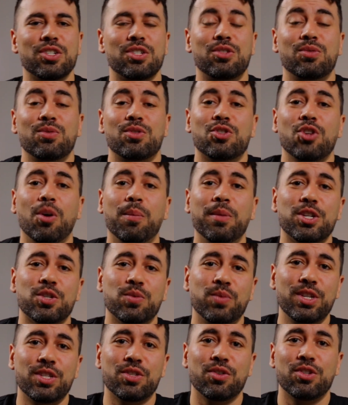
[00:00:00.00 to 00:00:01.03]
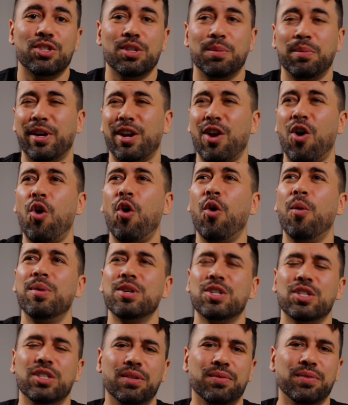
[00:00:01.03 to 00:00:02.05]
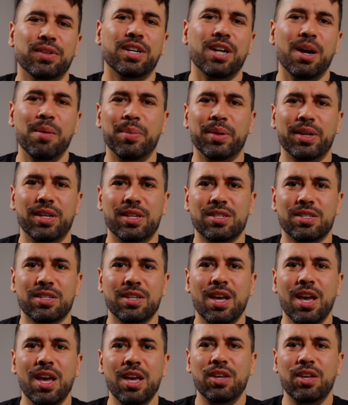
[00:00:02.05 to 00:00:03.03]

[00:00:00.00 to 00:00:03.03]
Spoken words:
just do so much research about a whole bunch of different companies.